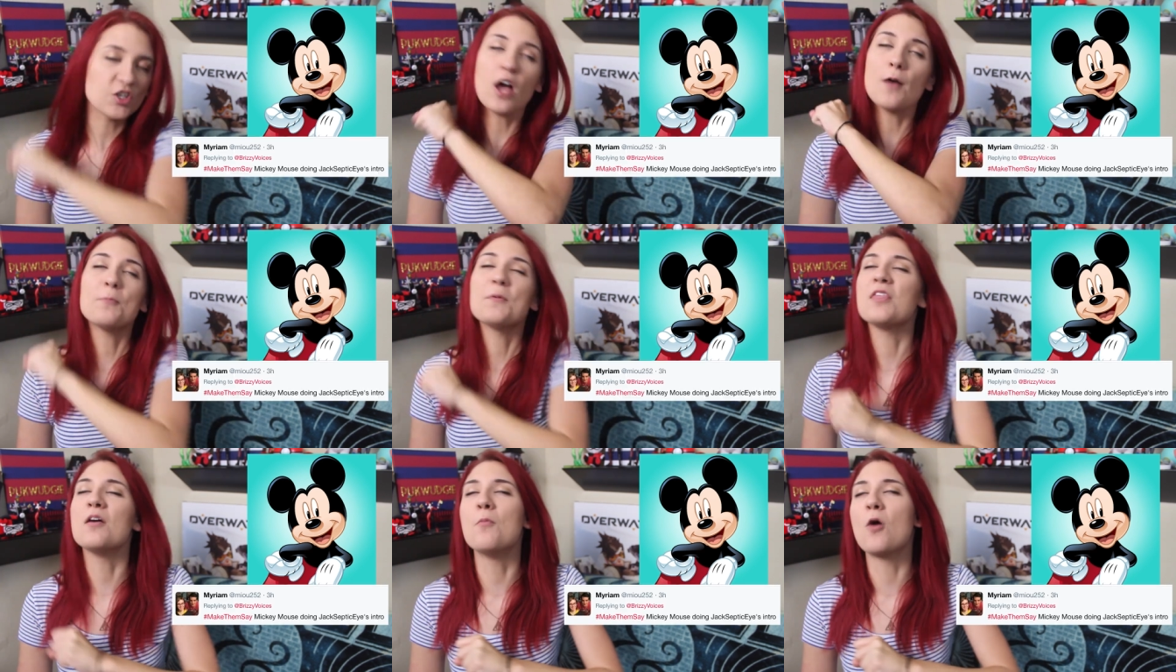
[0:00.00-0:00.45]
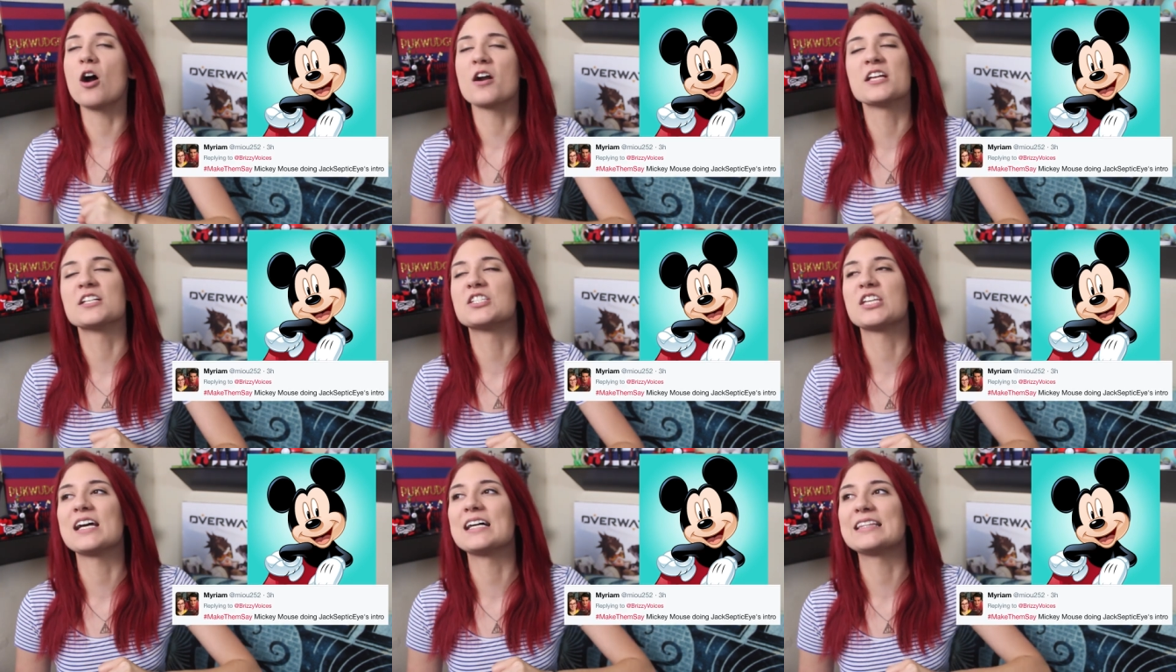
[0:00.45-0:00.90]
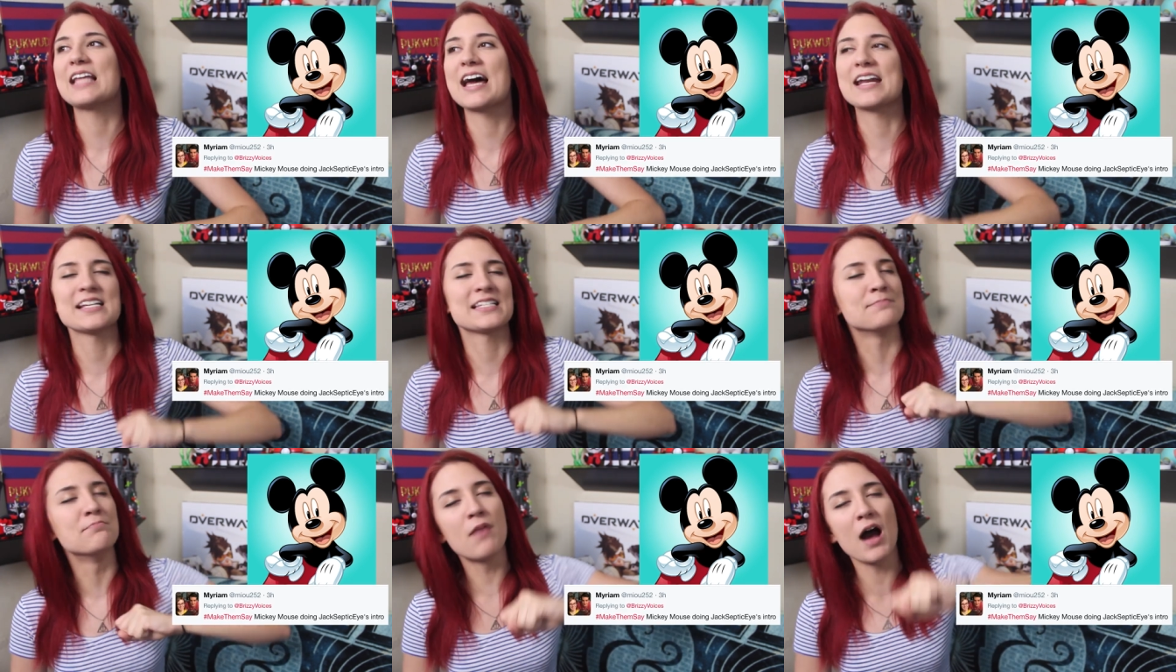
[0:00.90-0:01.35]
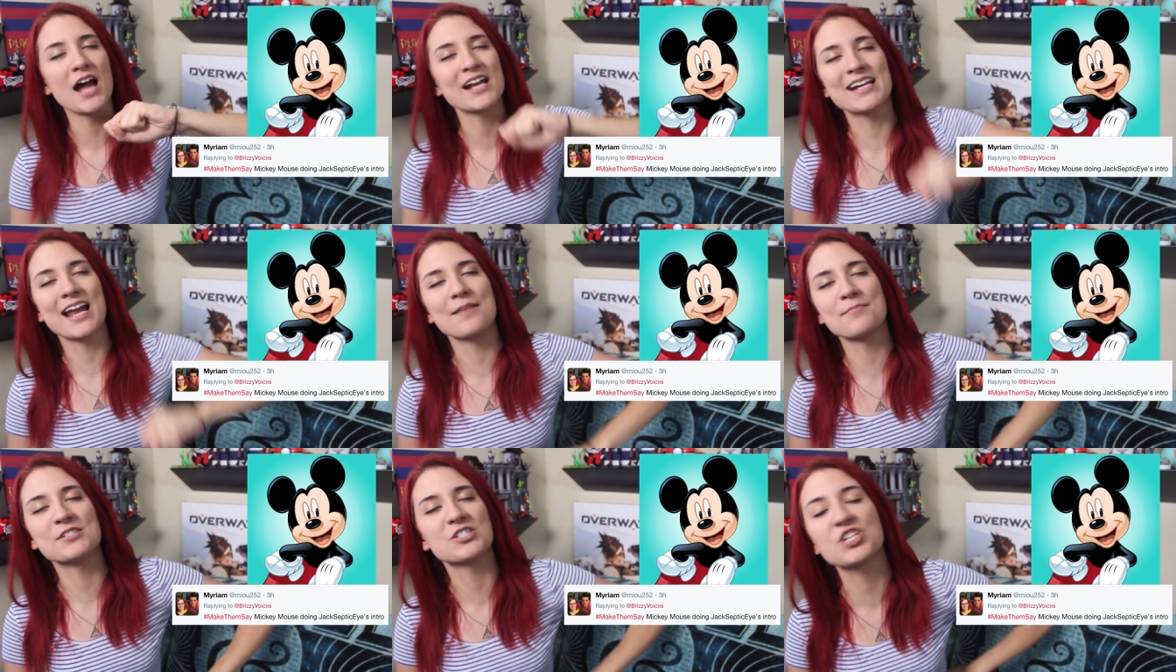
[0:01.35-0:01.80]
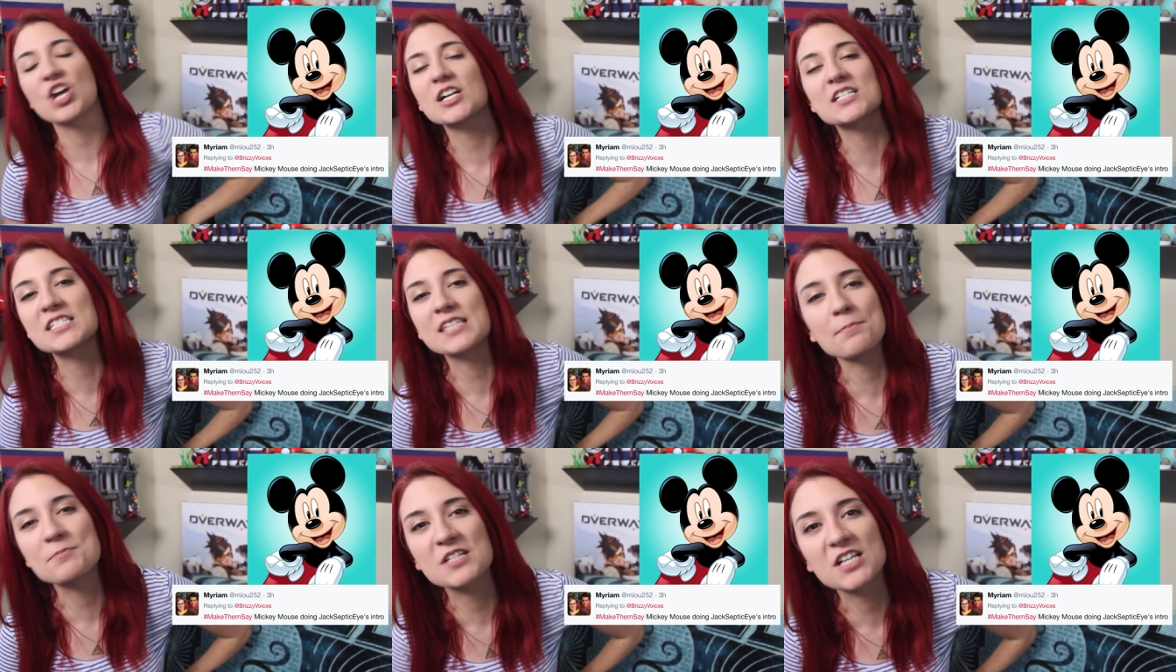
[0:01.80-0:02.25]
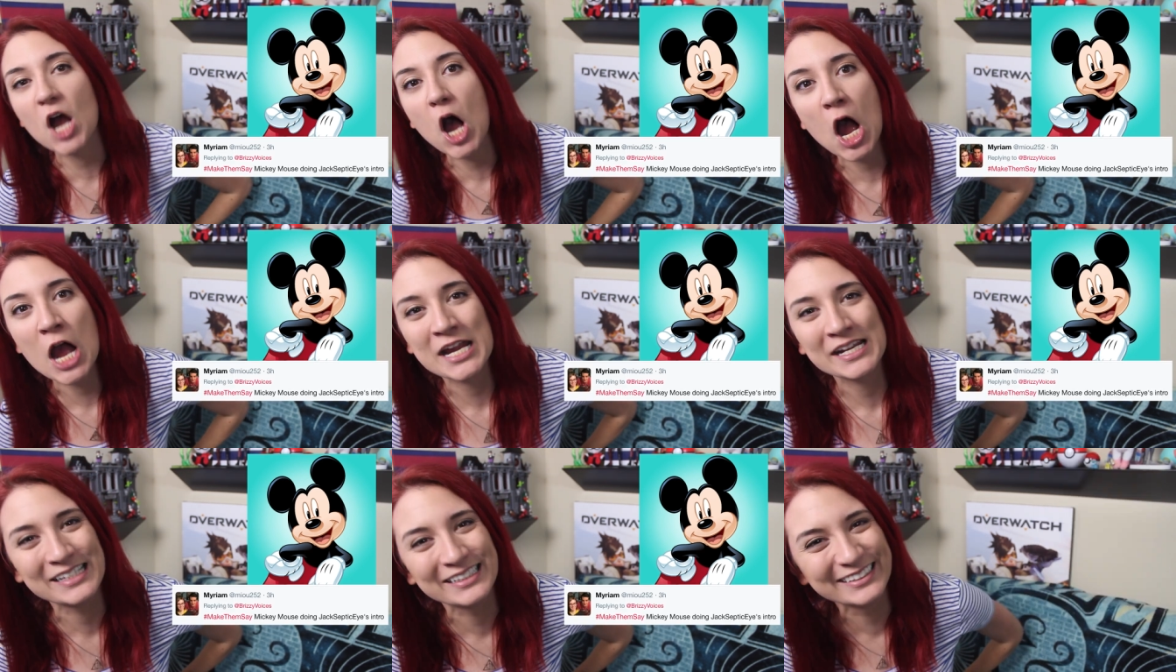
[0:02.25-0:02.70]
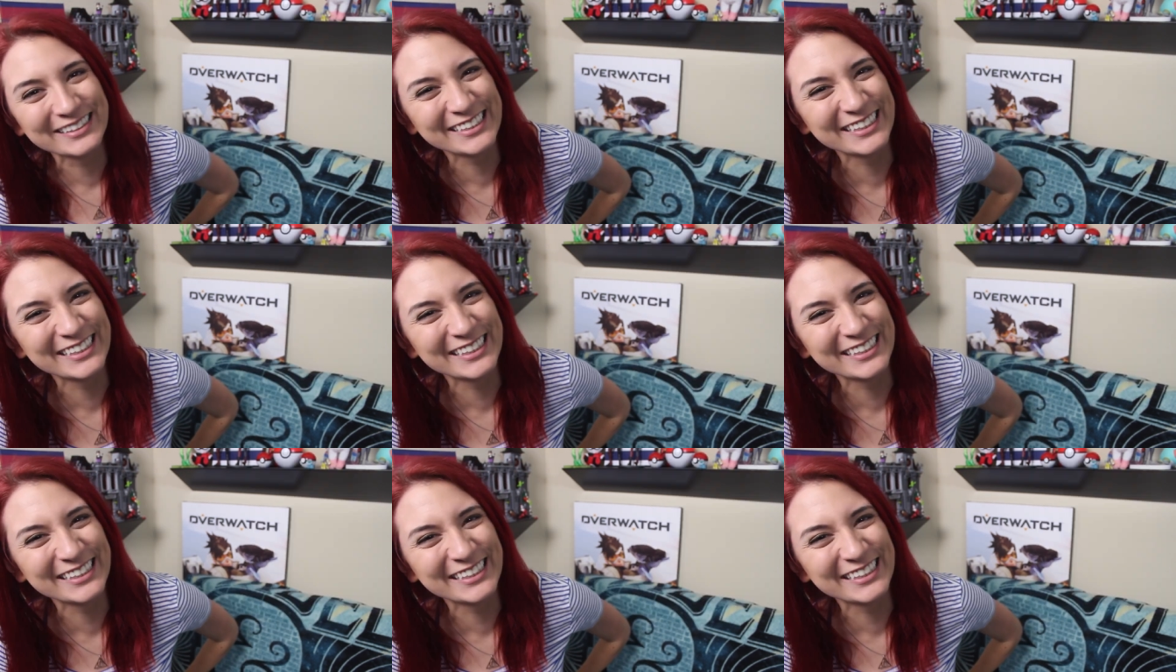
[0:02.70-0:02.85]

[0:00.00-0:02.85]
Top of the morning to you laddies, my name is Jacksepticeye.